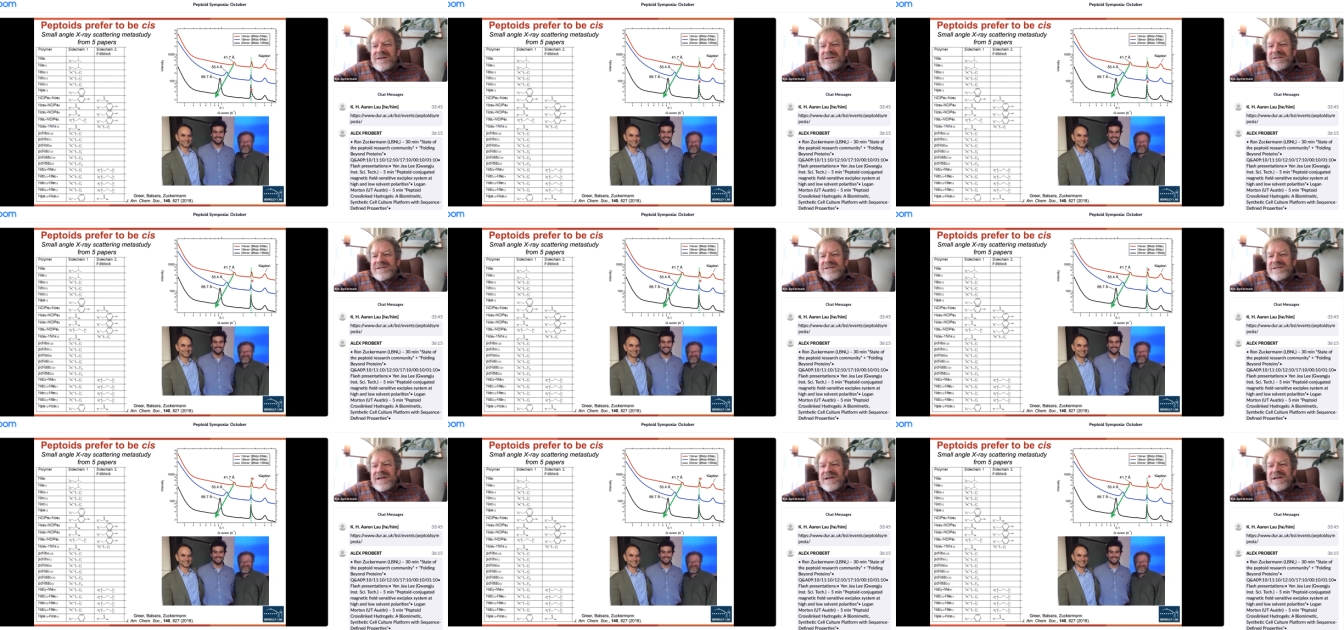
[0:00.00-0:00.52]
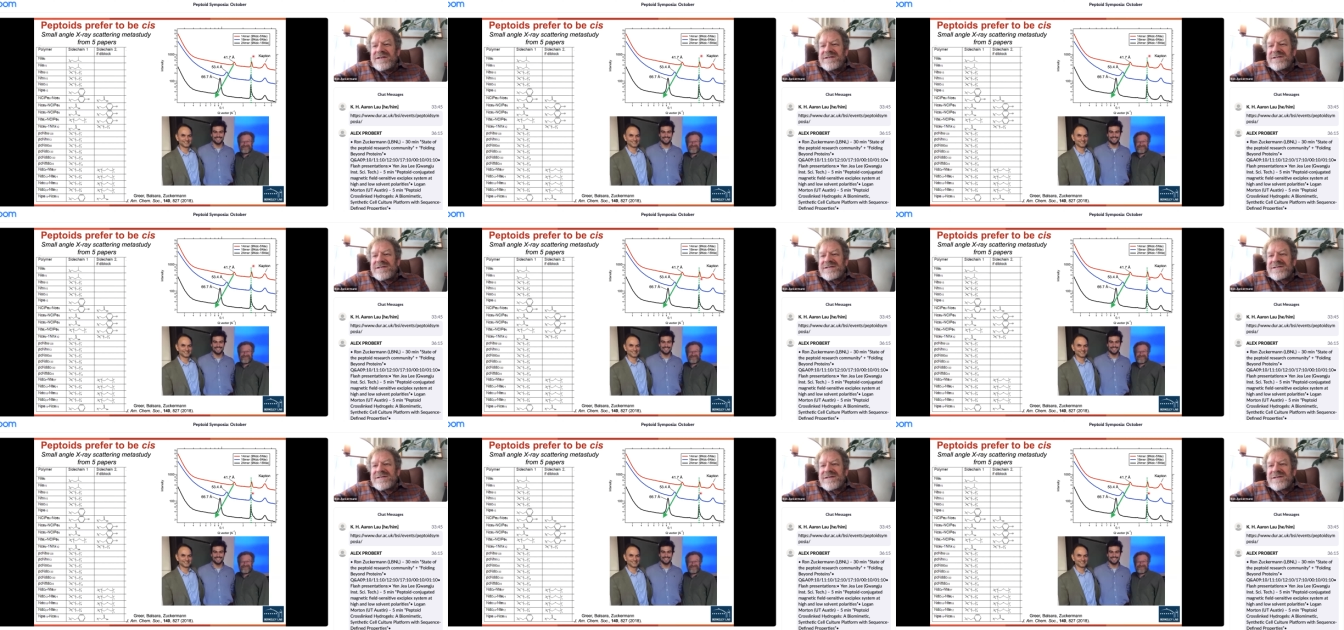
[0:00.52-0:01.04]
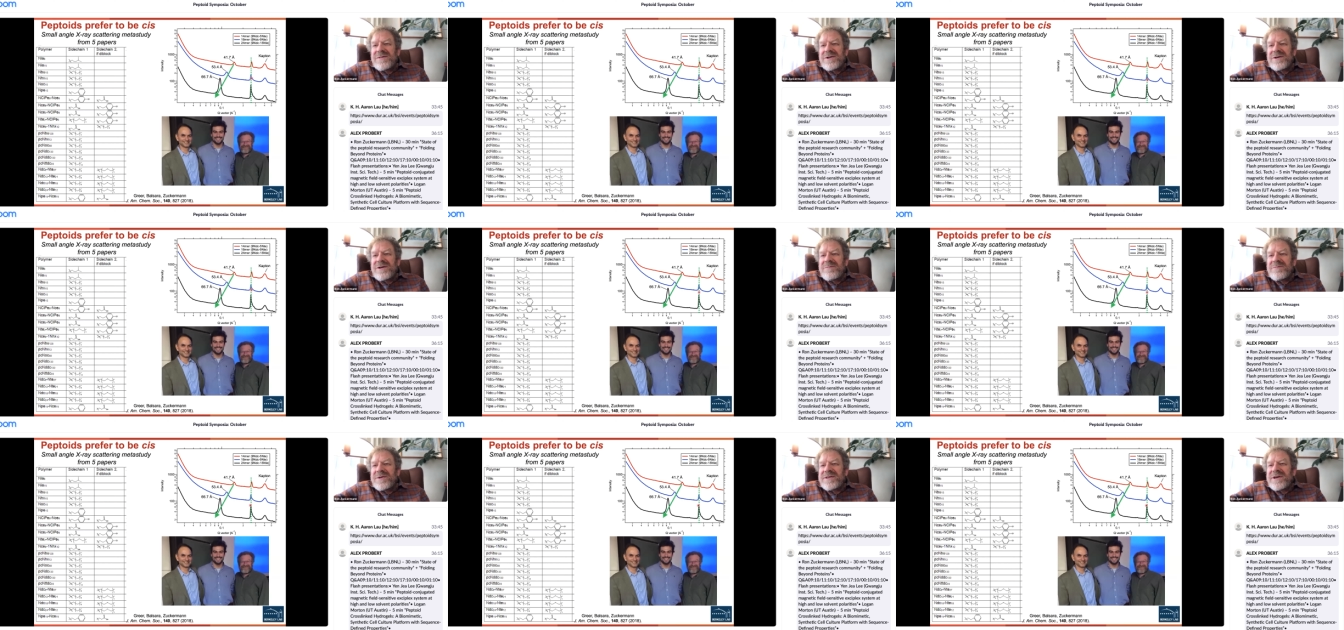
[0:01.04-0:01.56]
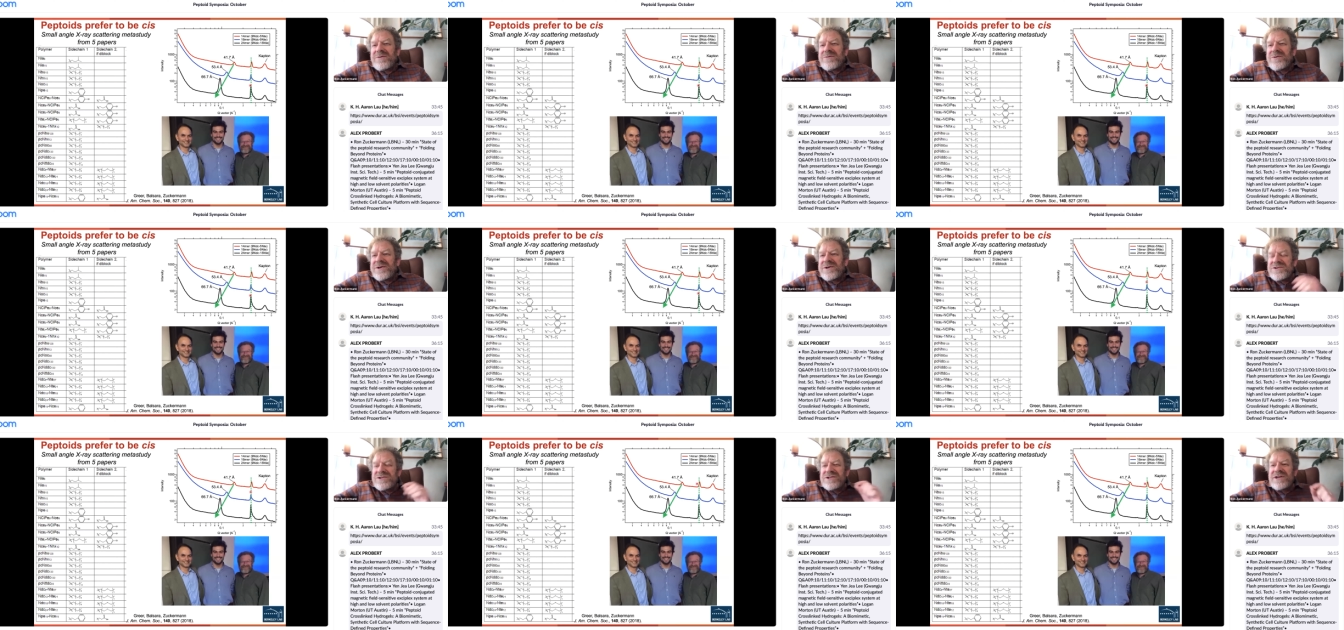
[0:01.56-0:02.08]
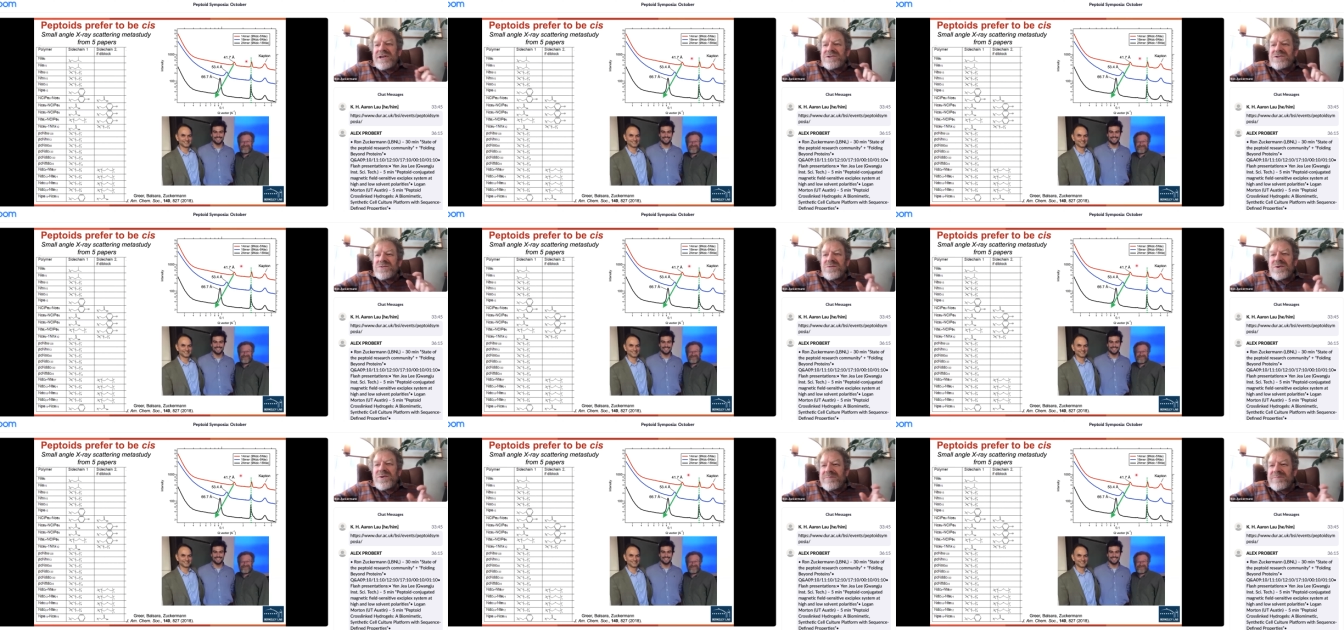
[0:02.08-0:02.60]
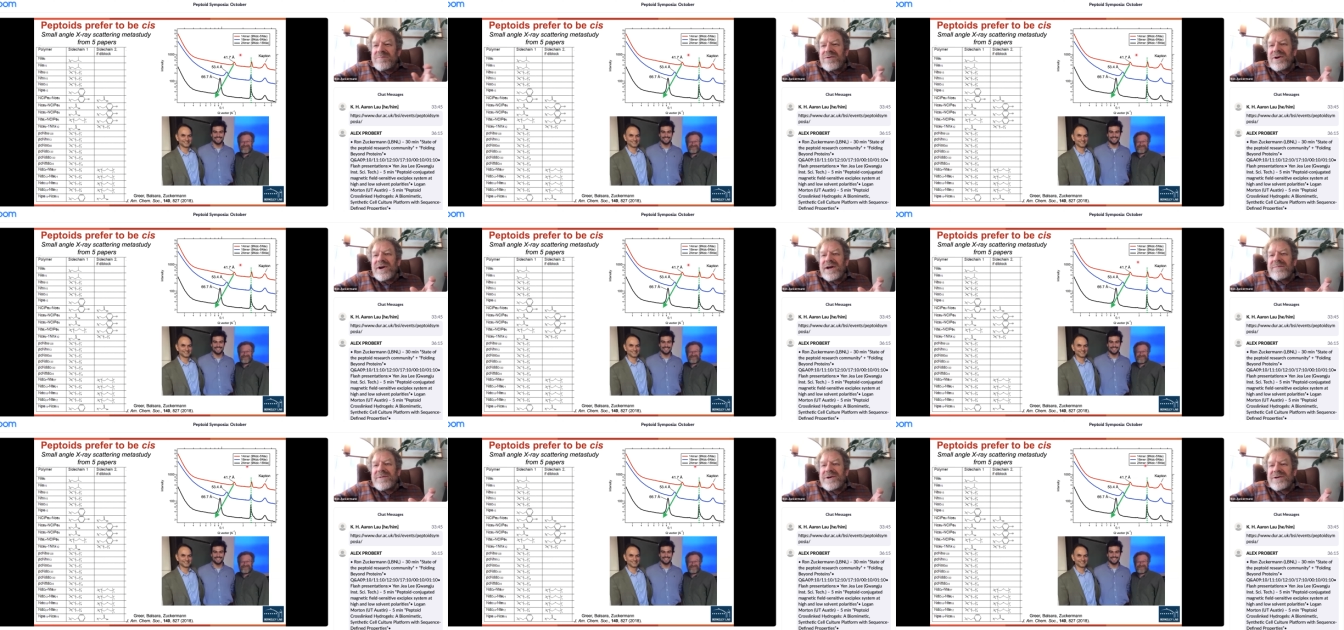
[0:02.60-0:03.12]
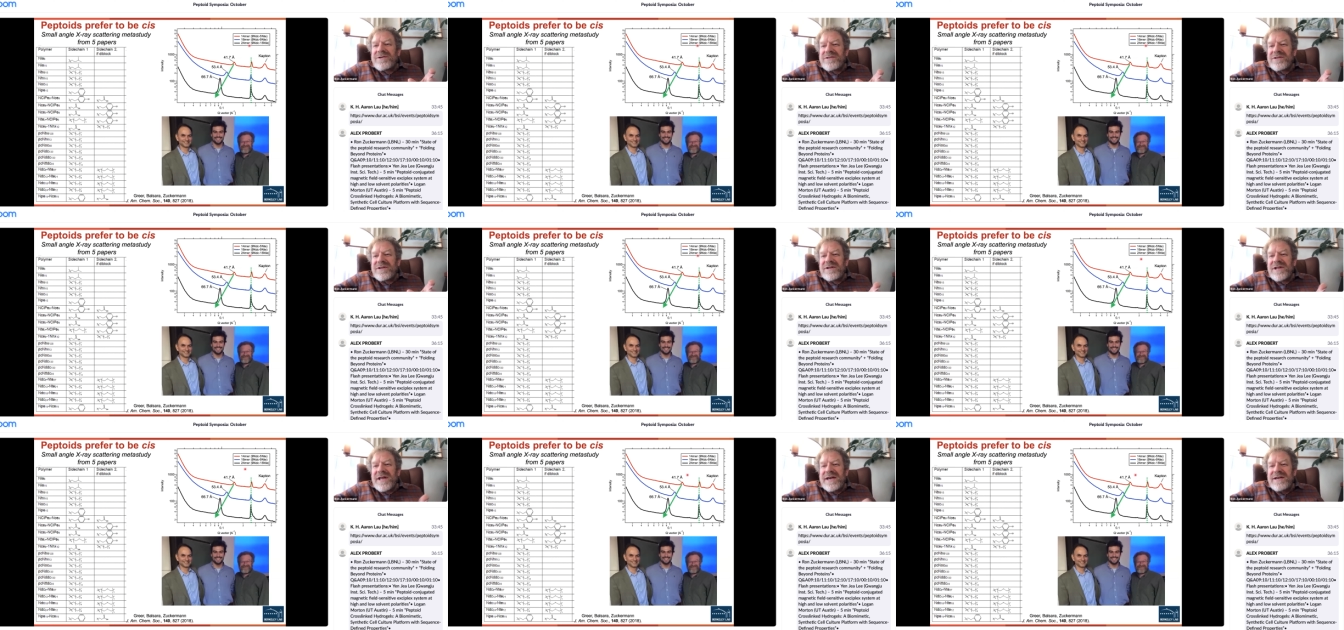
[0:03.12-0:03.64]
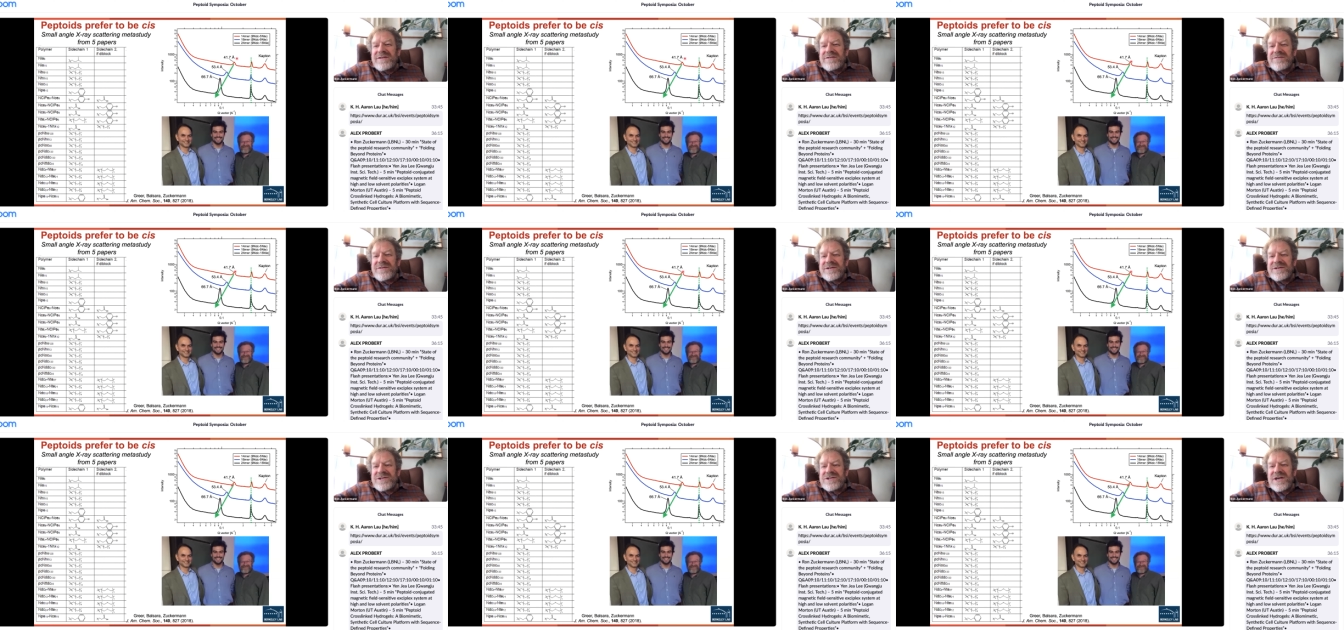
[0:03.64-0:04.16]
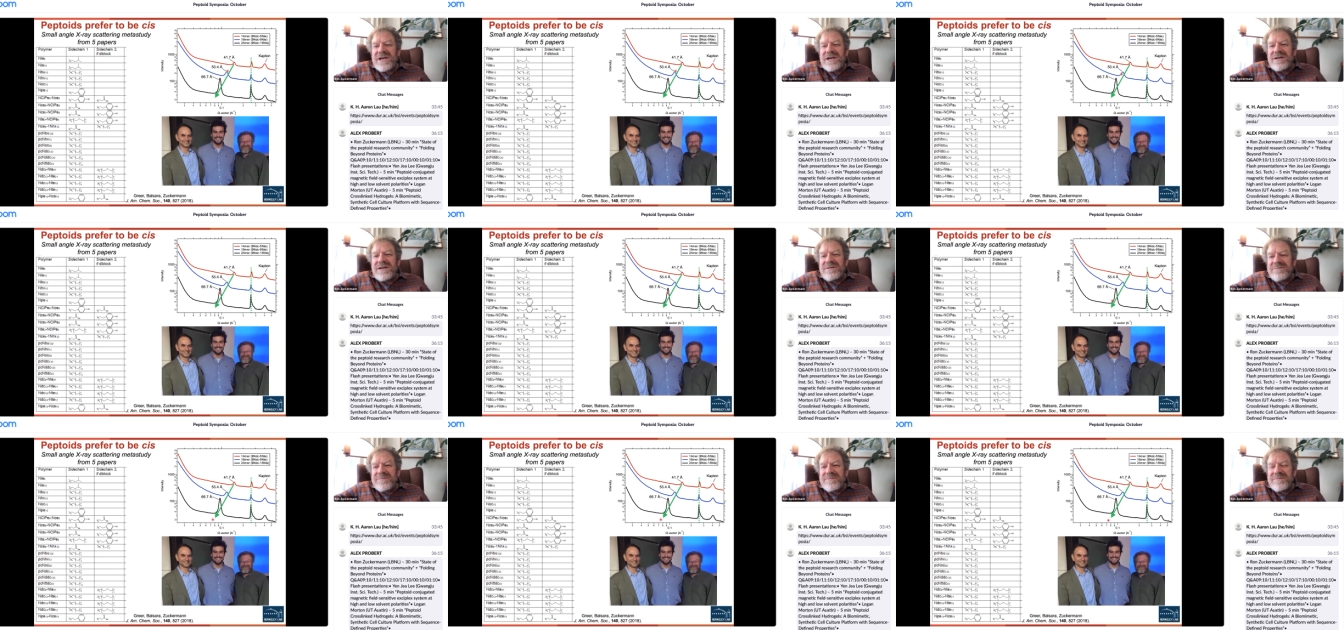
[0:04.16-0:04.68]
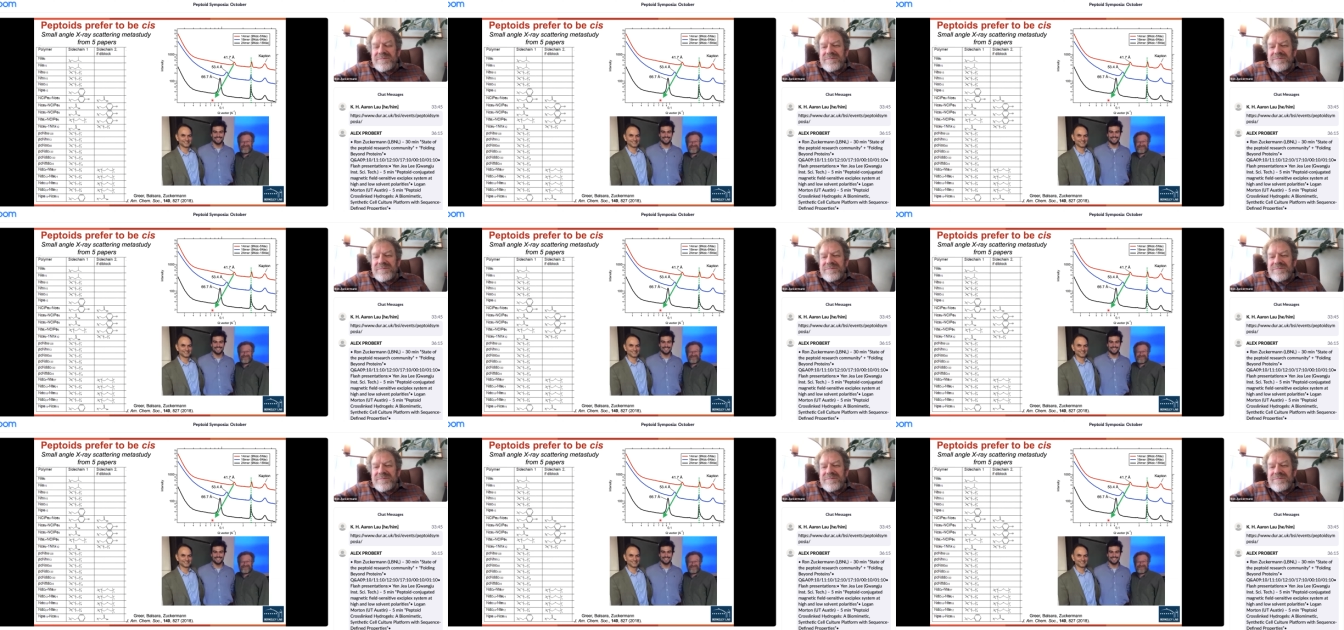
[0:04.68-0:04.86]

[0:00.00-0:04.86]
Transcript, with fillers: stayed similar, but then when you change one parameter, the length of the chain,